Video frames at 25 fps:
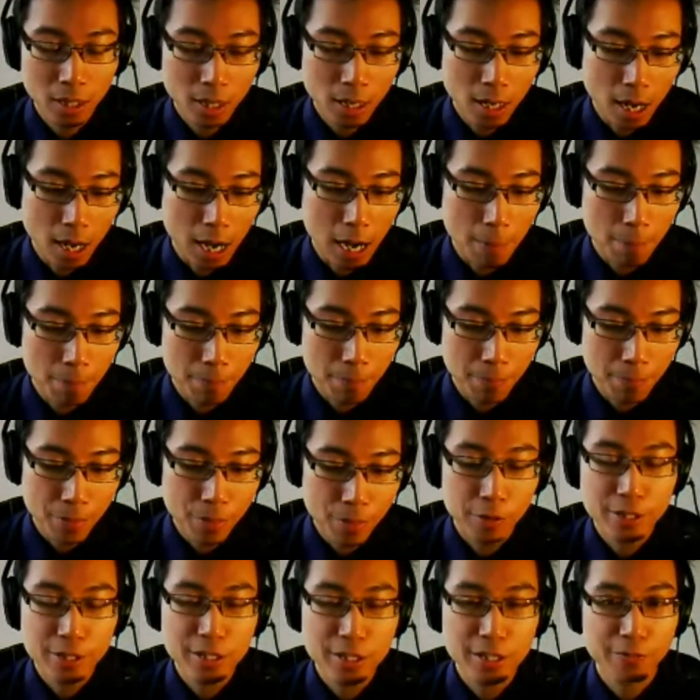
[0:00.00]
Um,
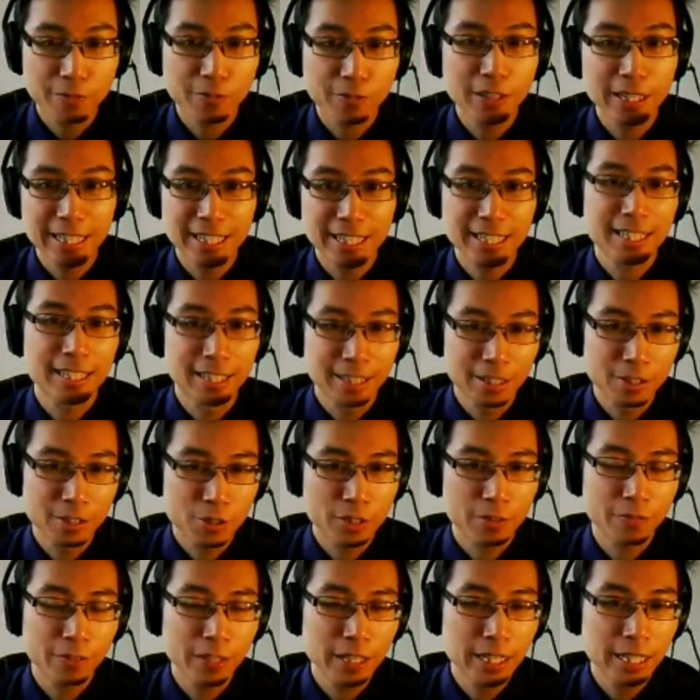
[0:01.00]
there is a funny, there's a
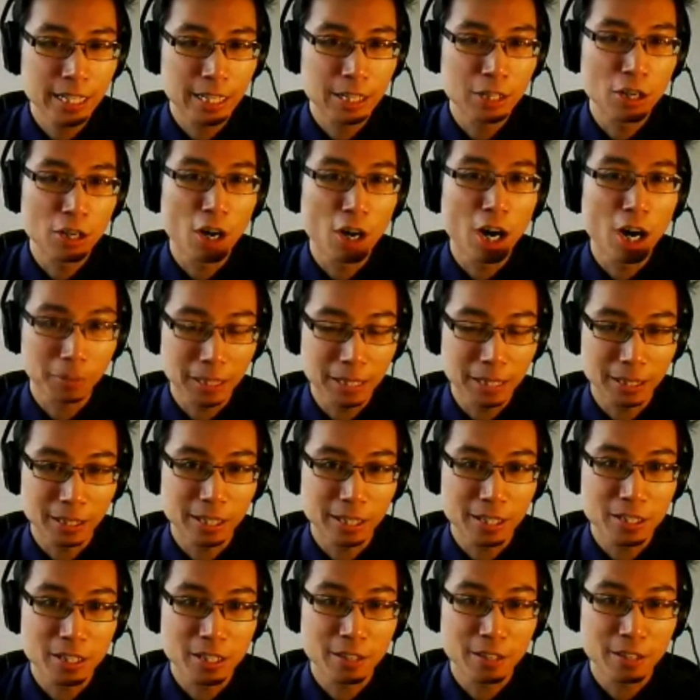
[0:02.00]
funny anomaly
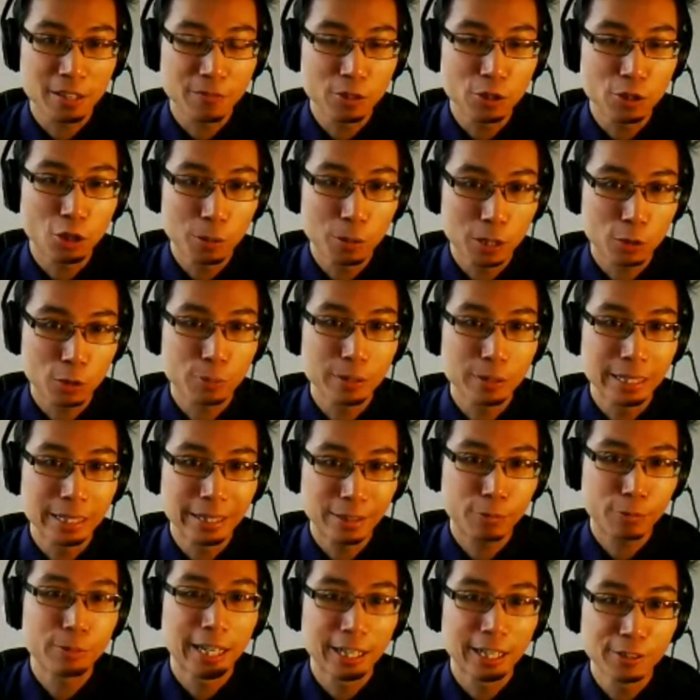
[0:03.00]
because if you go between
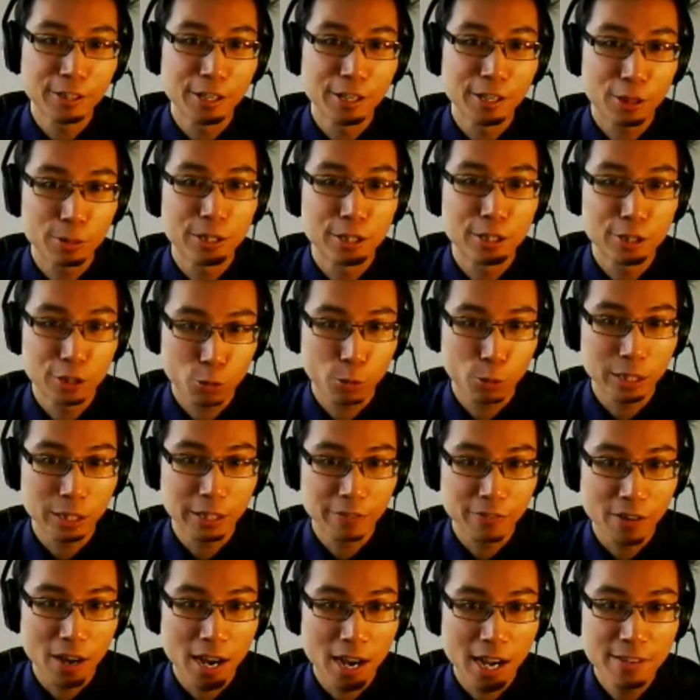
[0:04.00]
three hundred and three
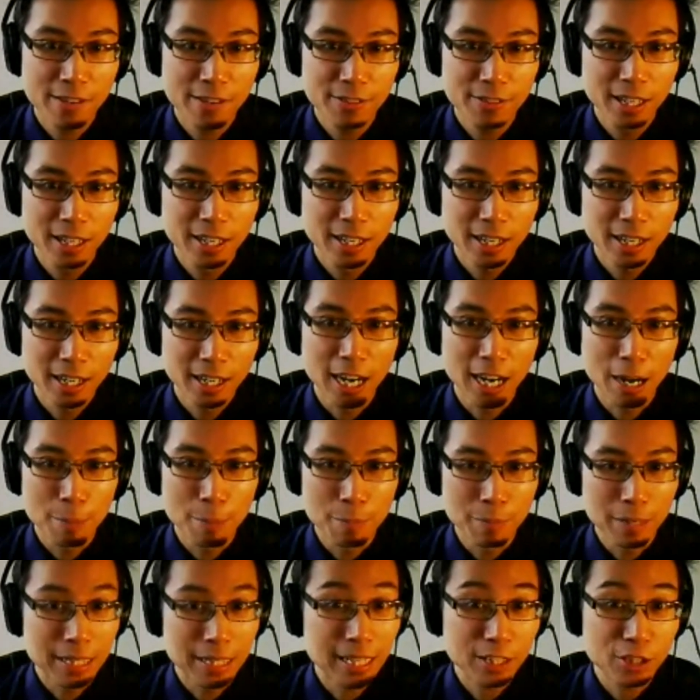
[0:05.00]
twenty-five, um,
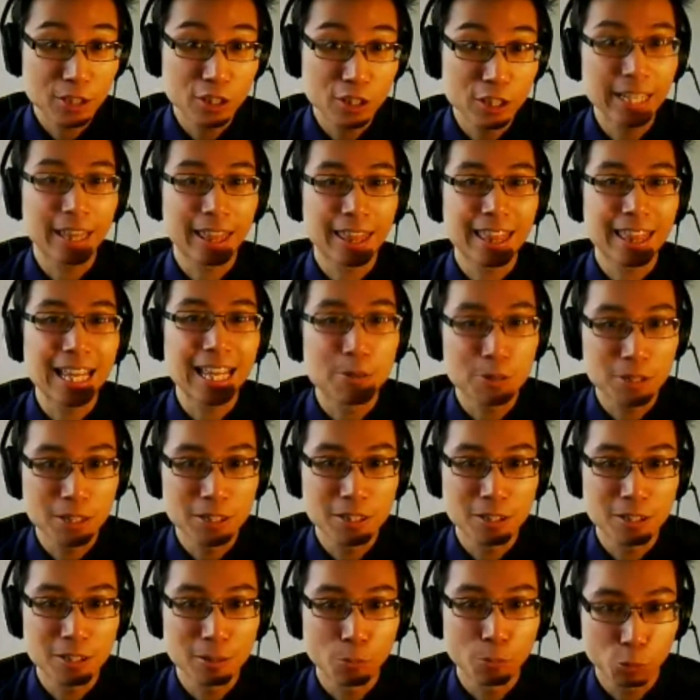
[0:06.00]
it's actually you get thousands
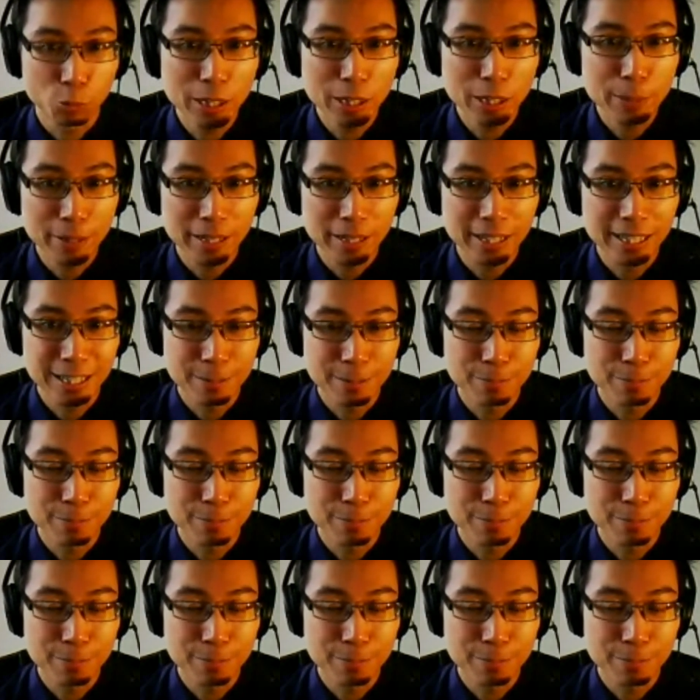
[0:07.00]
of more repins.